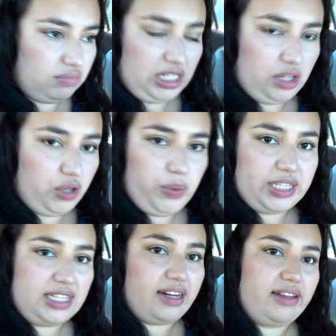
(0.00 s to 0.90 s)
tell you
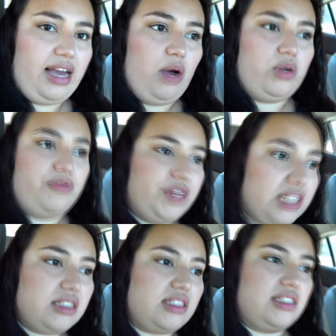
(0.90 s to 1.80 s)
exactly how it
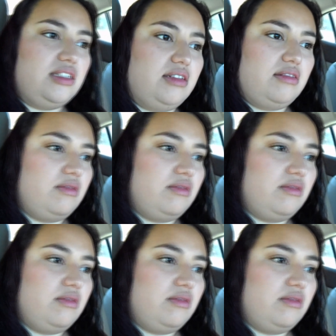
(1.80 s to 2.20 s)
feels and